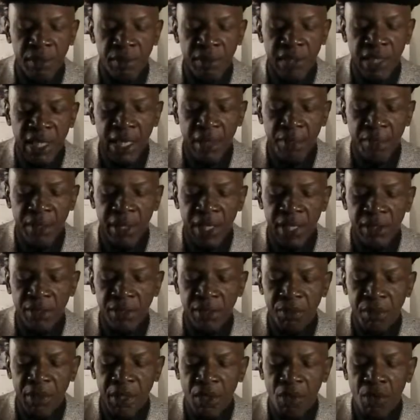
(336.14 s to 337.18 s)
campaigns
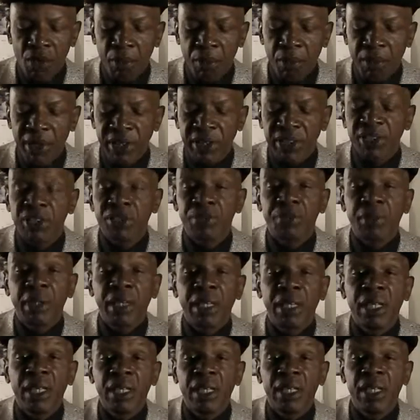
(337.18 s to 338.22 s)
to make corporations
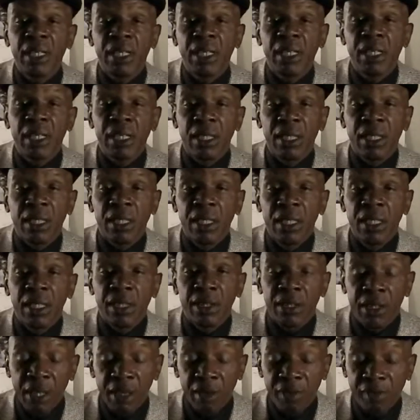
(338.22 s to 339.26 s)
pay
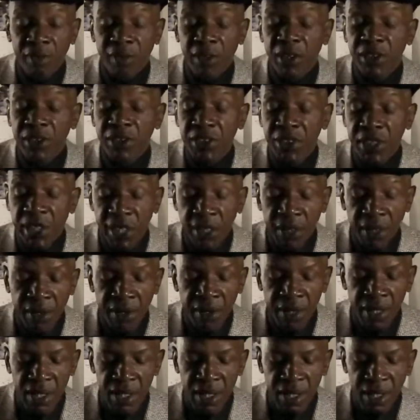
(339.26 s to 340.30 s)
their fair
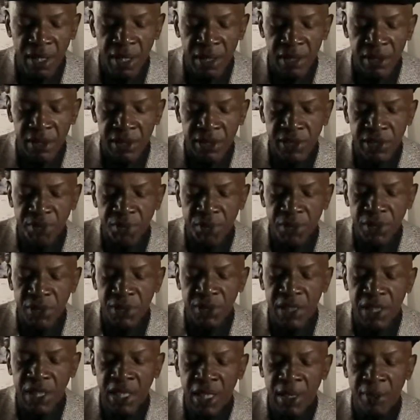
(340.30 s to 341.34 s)
share,
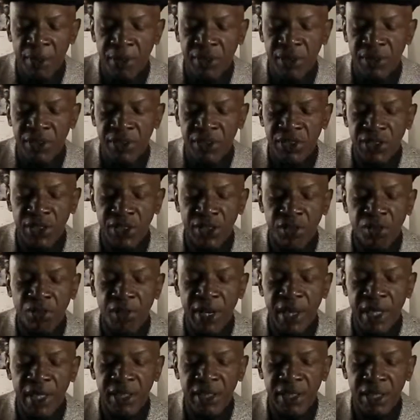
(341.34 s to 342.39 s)
disability, labor, and senior
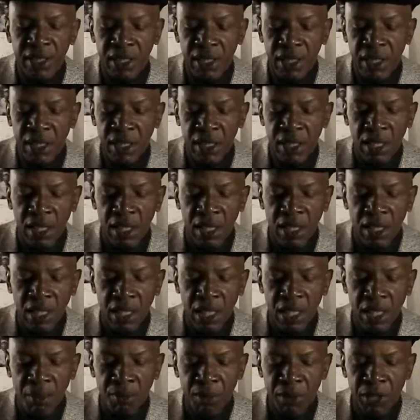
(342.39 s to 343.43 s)
rights,
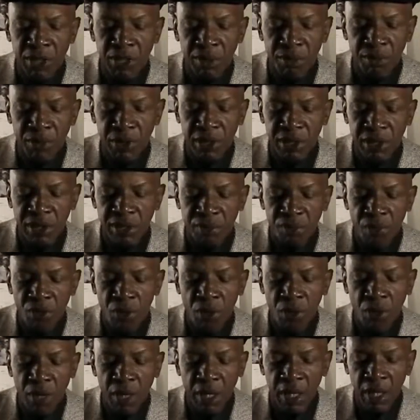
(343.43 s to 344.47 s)
and much, much
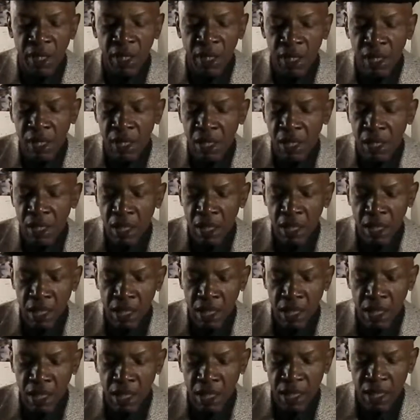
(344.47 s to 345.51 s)
more
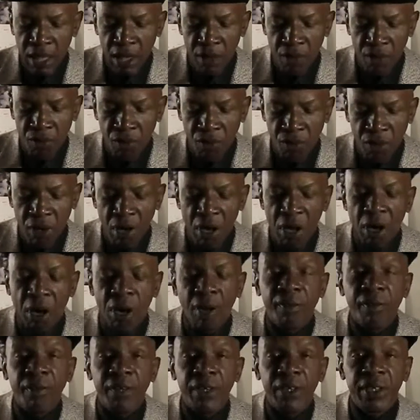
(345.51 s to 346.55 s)
were
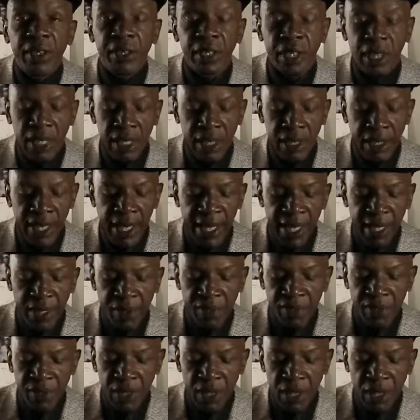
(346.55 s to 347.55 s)
offered. Now,